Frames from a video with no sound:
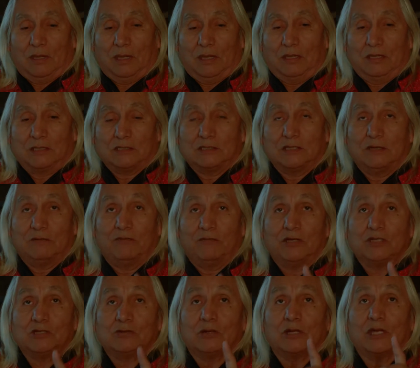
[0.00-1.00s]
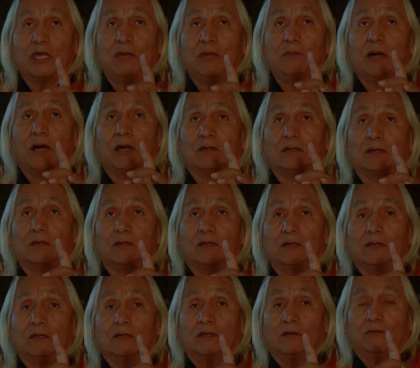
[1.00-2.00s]
And this individual came out
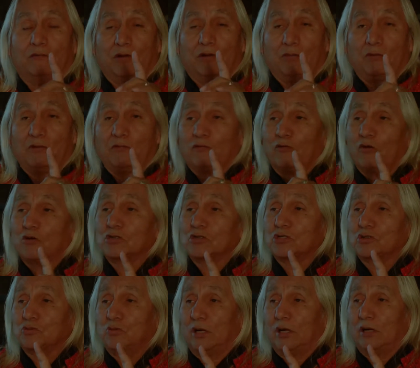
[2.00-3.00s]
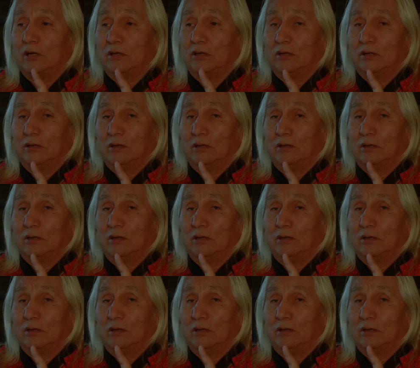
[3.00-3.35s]
the very first one